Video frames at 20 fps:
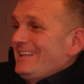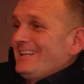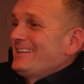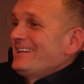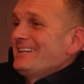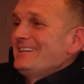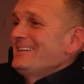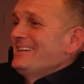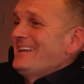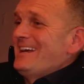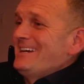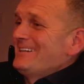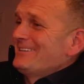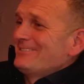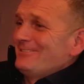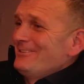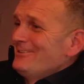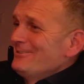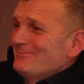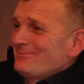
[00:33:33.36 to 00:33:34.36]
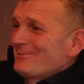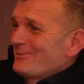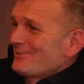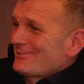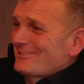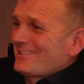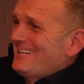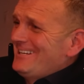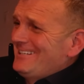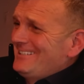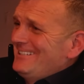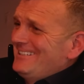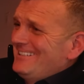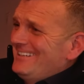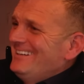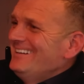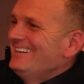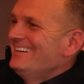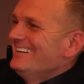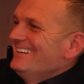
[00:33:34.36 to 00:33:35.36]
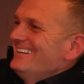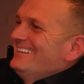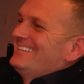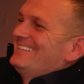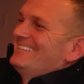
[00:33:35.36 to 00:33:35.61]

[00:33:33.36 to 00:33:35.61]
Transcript: they didn't hang around with us any. No,